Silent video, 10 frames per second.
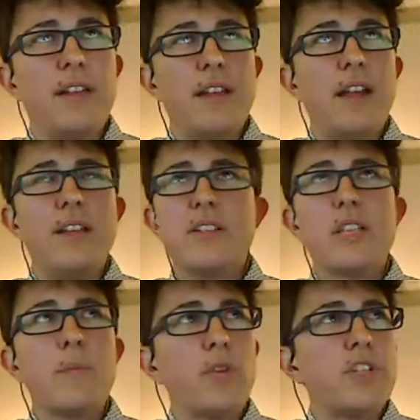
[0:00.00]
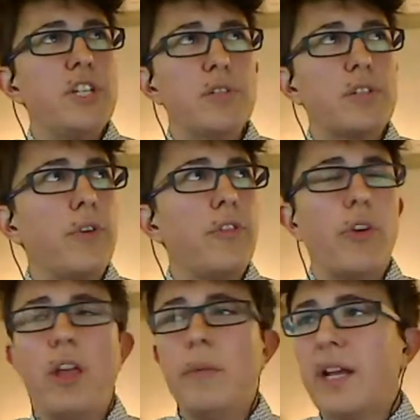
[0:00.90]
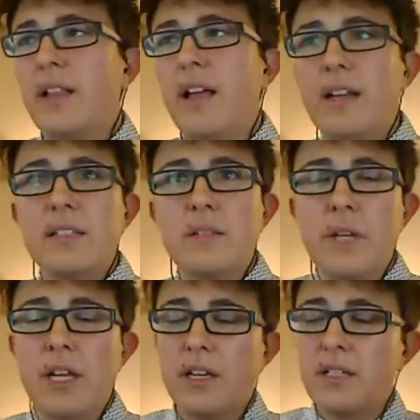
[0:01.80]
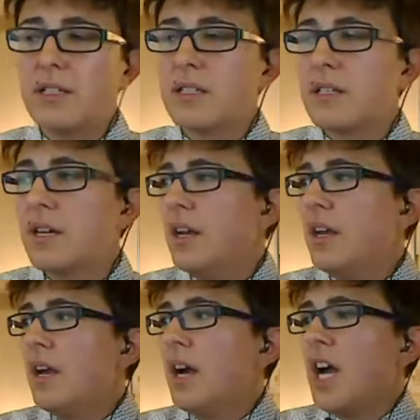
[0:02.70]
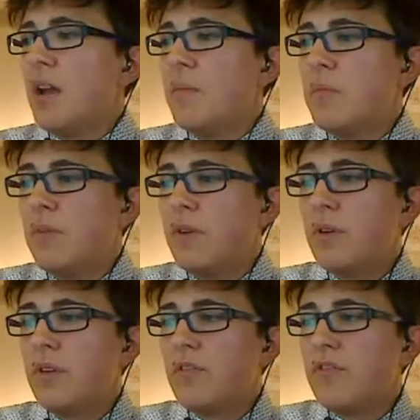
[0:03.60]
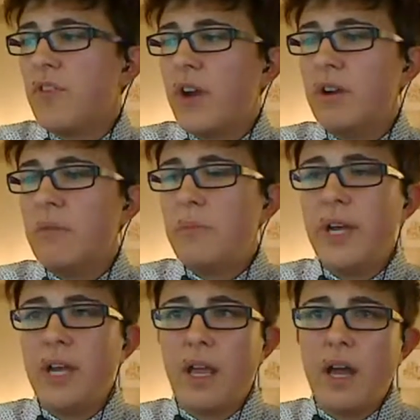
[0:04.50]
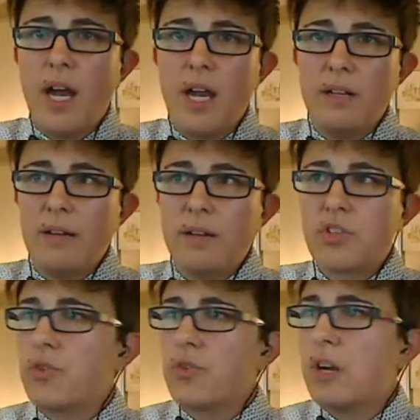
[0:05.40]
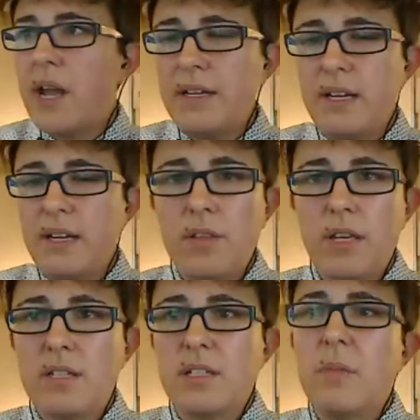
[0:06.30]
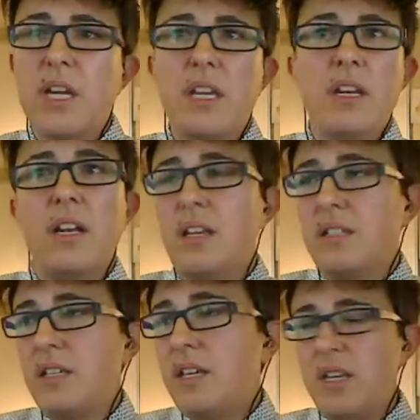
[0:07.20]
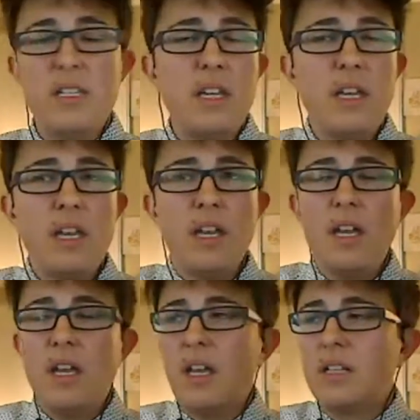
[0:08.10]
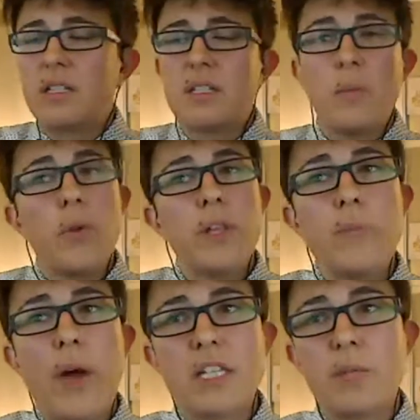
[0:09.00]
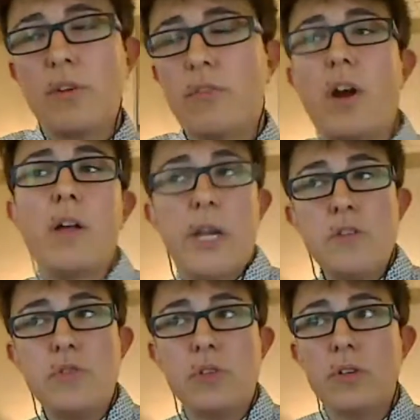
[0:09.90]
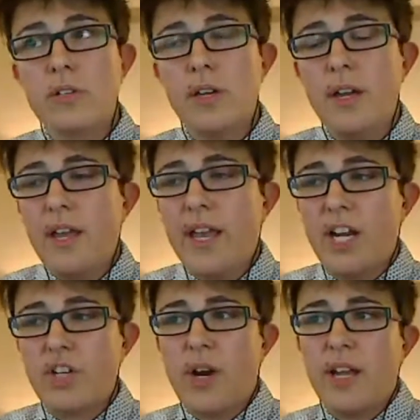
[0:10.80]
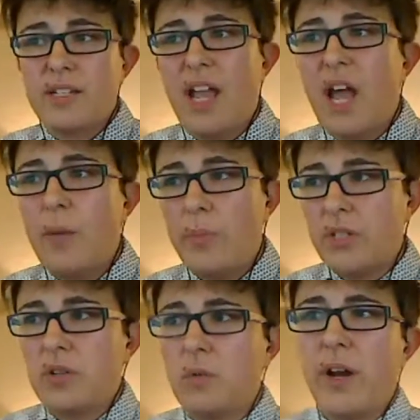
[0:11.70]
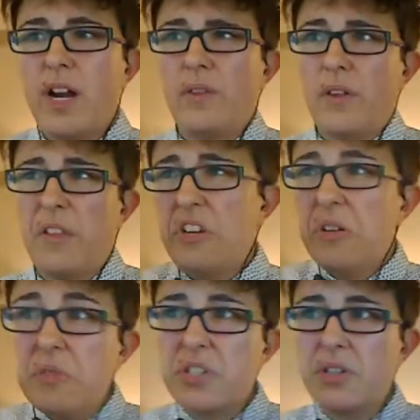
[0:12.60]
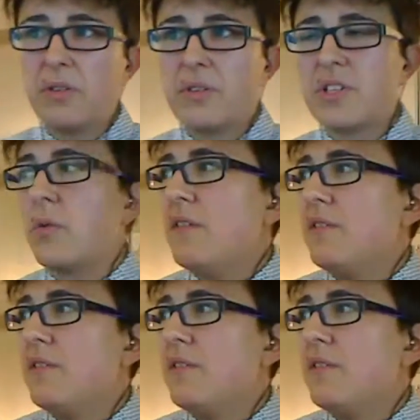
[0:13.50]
is the most useful for all of my clients, because I'm very big on streamlining things and making it as easy and simple as possible for all my users, and I try to tap into whatever they're used to. So even